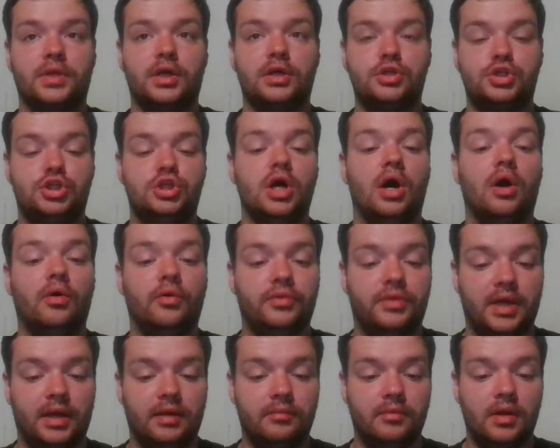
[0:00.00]
show
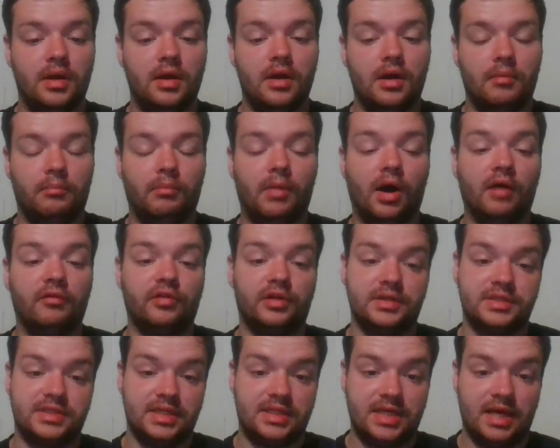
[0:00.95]
that
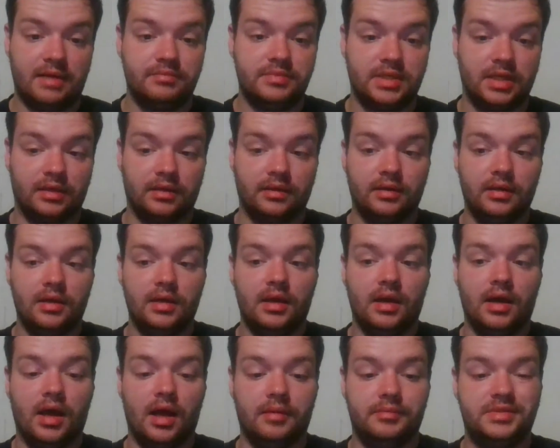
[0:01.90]
Marvel is attempting
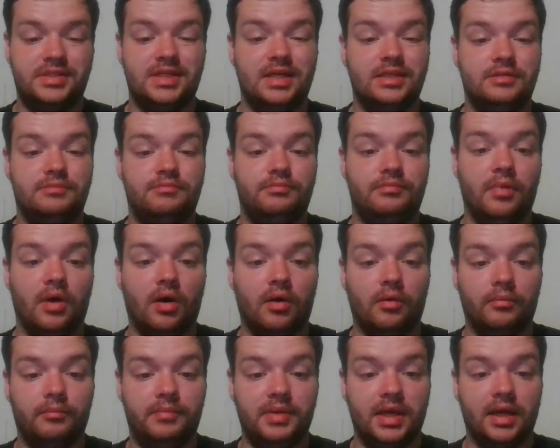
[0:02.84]
since
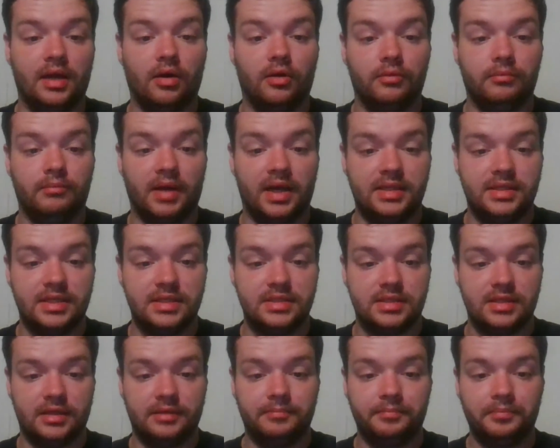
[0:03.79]
being owned by
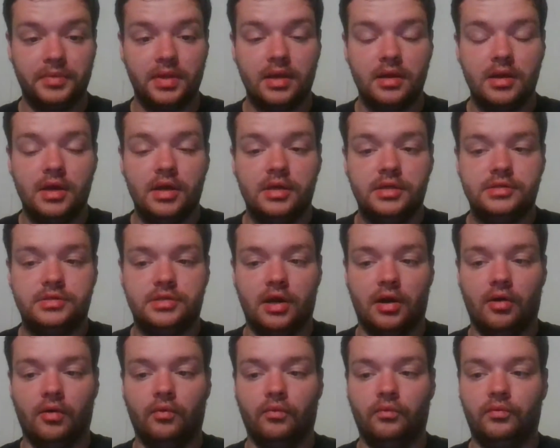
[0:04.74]
Disney.
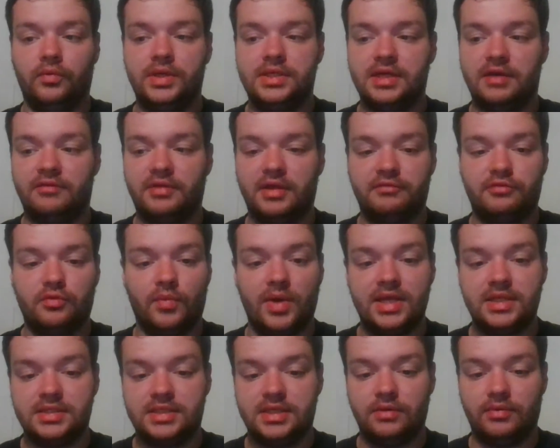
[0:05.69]
So we definitely have to
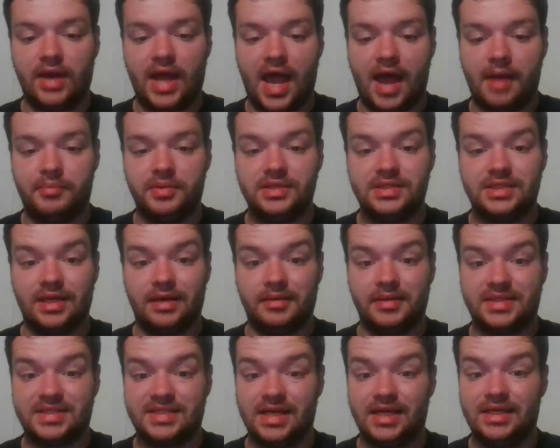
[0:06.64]
wait and see what happens, and
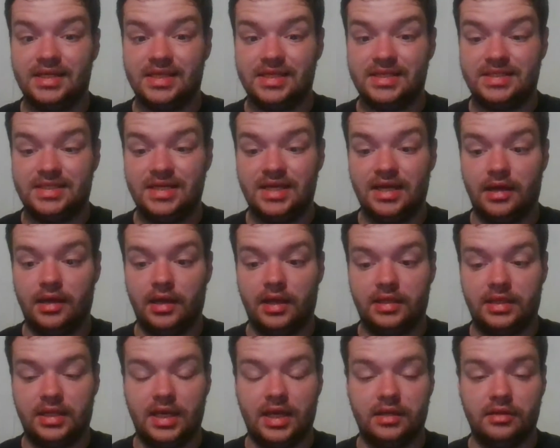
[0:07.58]
I'm excited to see it
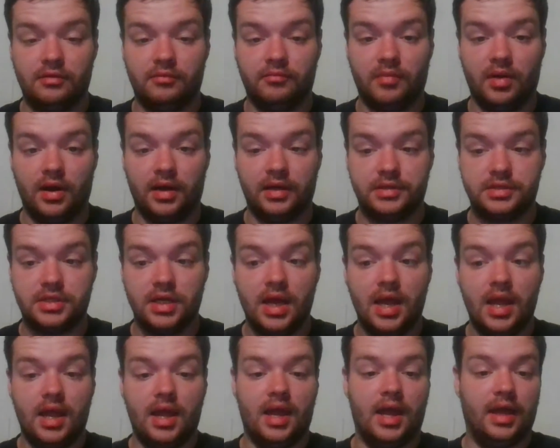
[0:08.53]
at the end of March.
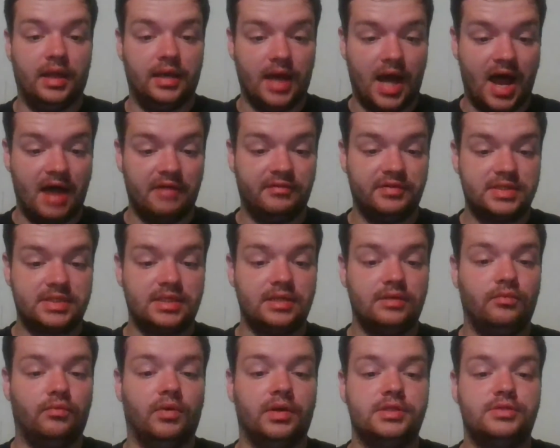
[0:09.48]
And obviously,
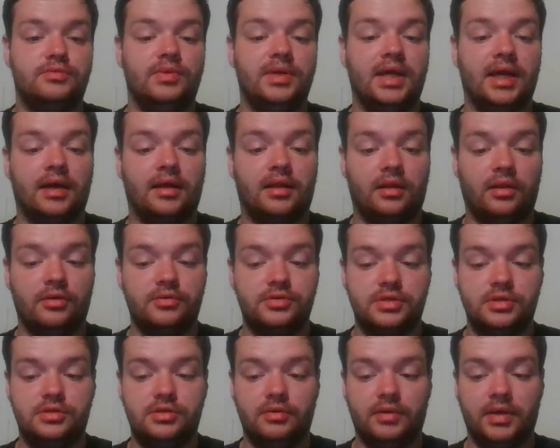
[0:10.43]
once we get
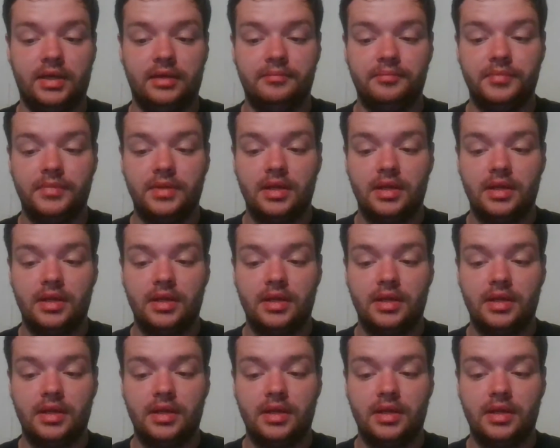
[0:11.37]
closer to it,